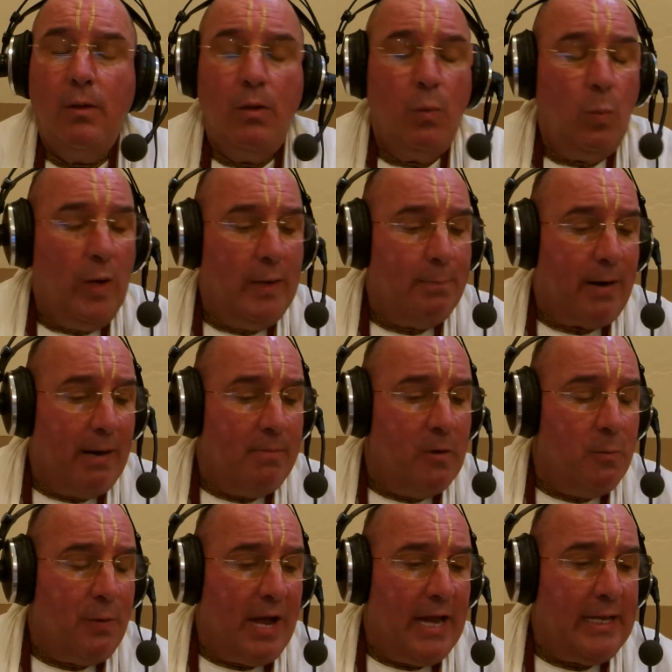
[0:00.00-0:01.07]
When
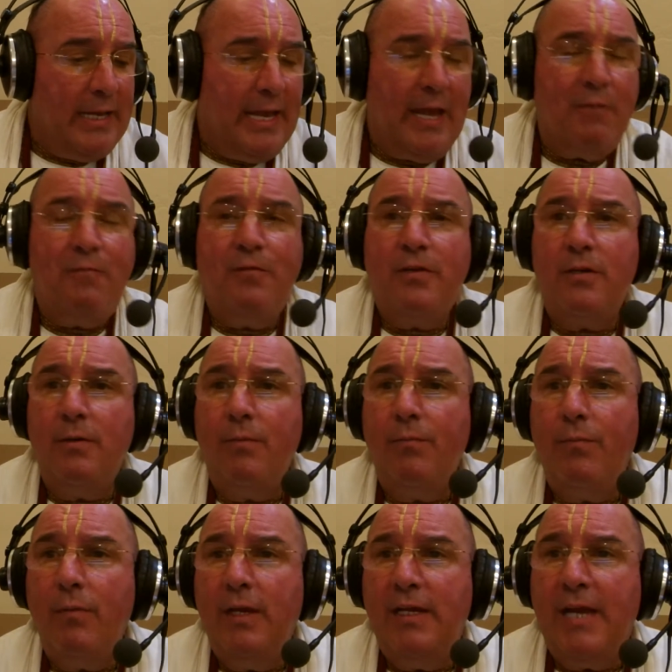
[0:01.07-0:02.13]
Prabhupada left
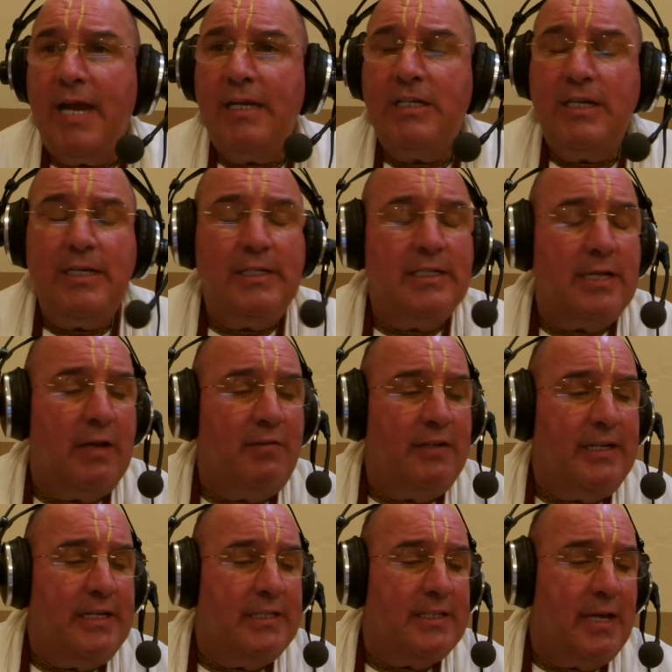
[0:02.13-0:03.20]
in
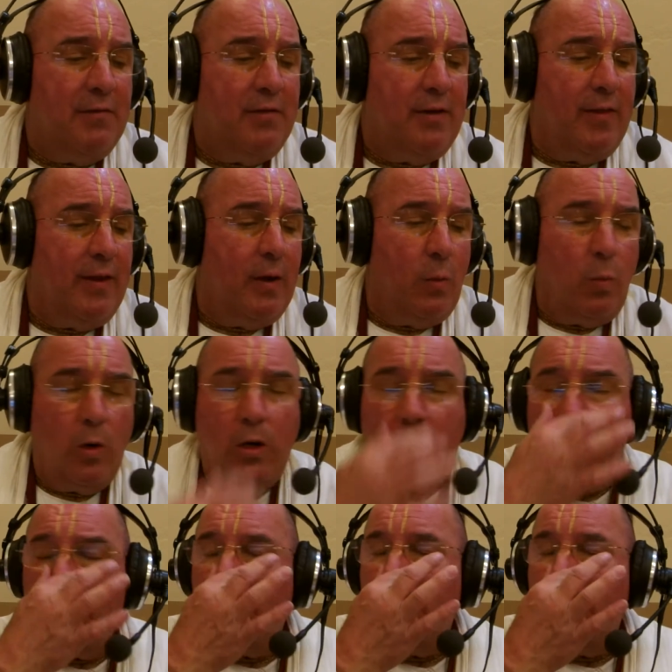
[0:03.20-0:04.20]
1977, there were